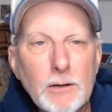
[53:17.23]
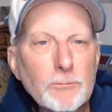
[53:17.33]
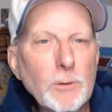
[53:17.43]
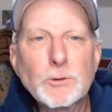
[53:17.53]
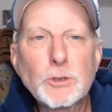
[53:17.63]

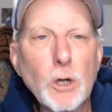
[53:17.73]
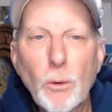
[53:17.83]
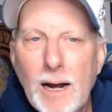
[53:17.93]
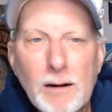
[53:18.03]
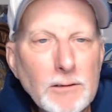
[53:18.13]
From Joe
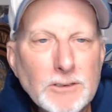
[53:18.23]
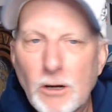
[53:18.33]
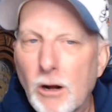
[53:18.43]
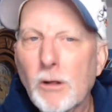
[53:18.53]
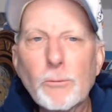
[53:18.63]
Alice
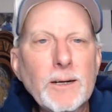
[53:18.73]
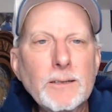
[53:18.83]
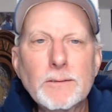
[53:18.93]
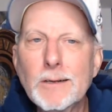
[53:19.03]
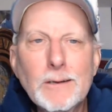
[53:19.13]
all the
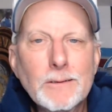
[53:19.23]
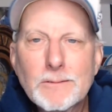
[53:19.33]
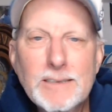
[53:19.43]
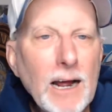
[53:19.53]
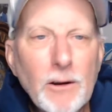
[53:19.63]
way
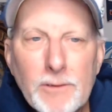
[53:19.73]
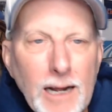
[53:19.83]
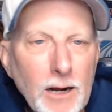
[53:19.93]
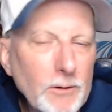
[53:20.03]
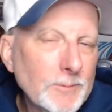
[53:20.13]
down
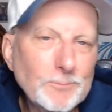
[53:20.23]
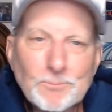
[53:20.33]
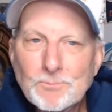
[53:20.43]
now, and